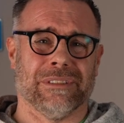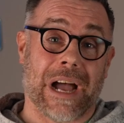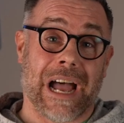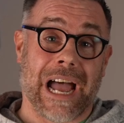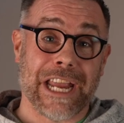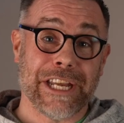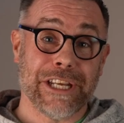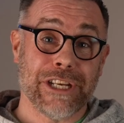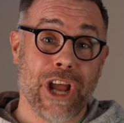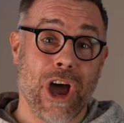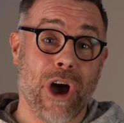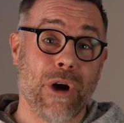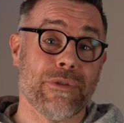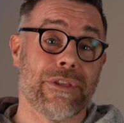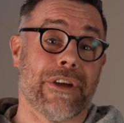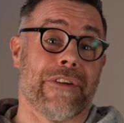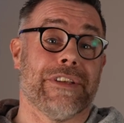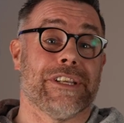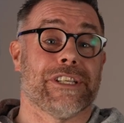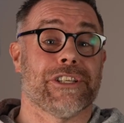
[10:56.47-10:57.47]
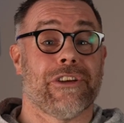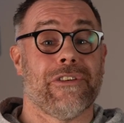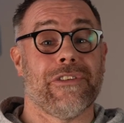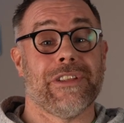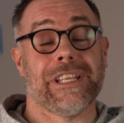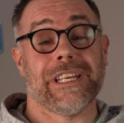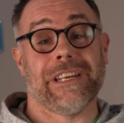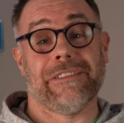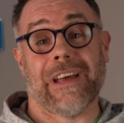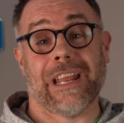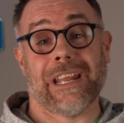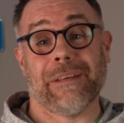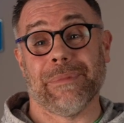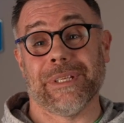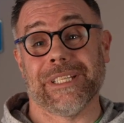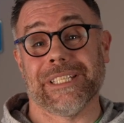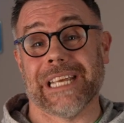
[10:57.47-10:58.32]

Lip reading: I know there is currently development